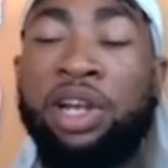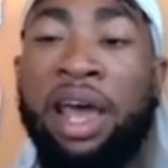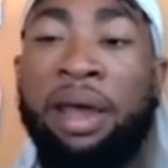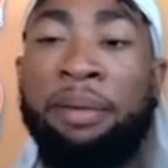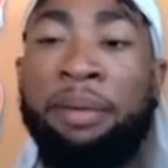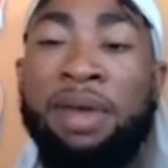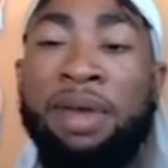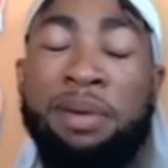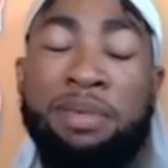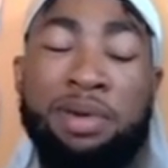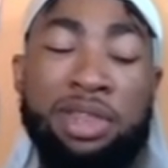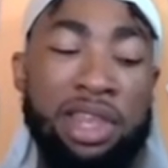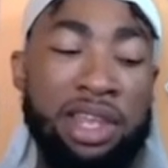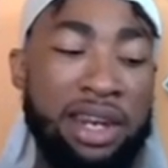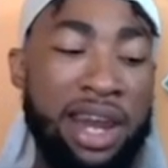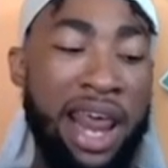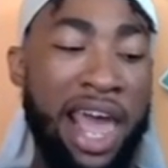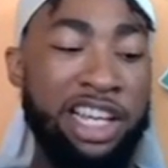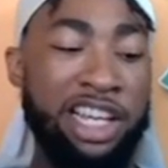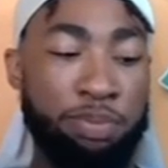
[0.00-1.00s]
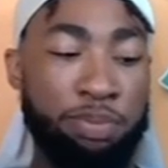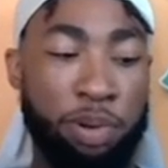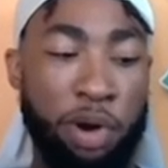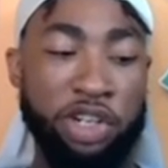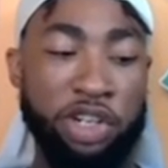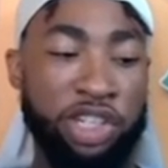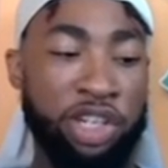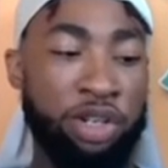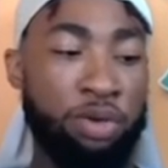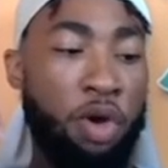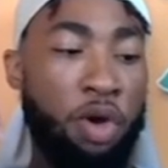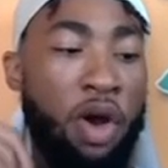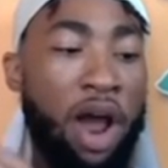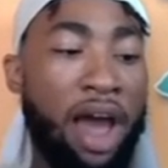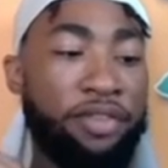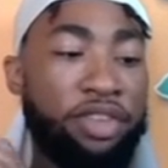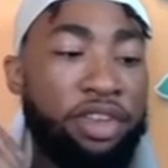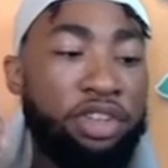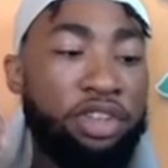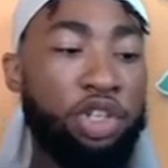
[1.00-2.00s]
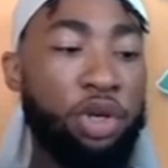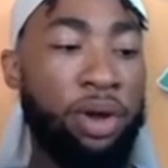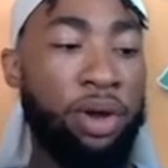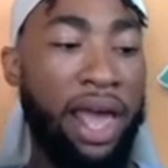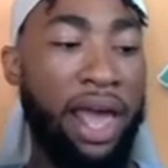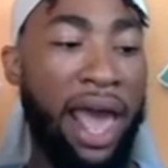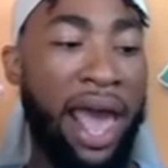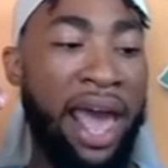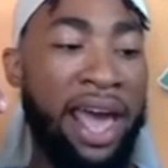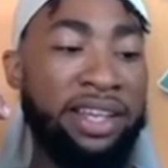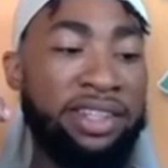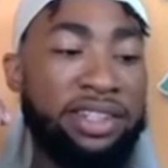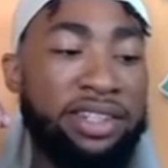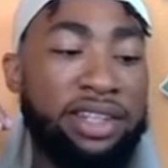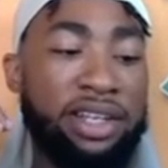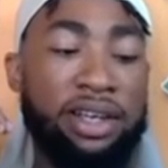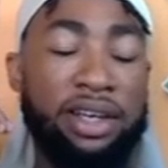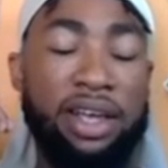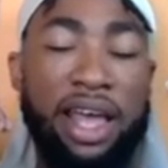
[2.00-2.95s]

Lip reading: that maybe the next person won't have to do it as